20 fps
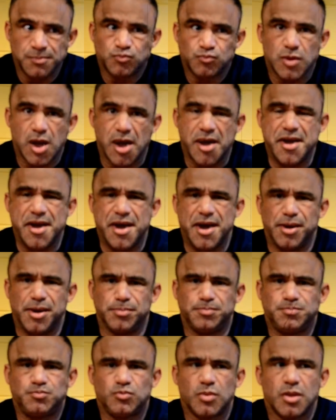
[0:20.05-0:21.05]

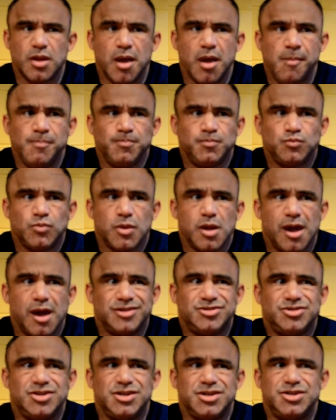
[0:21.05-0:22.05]
I
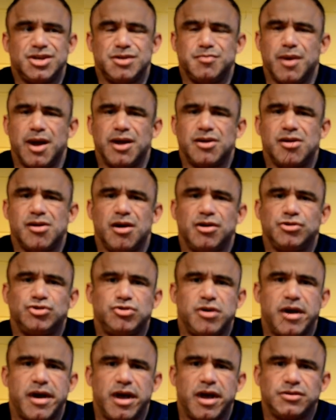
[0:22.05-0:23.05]
sent in my
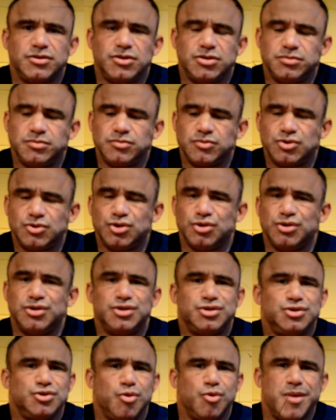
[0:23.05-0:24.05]
contract, so
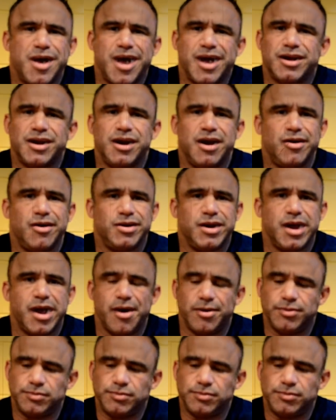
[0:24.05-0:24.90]
there's no backing out now.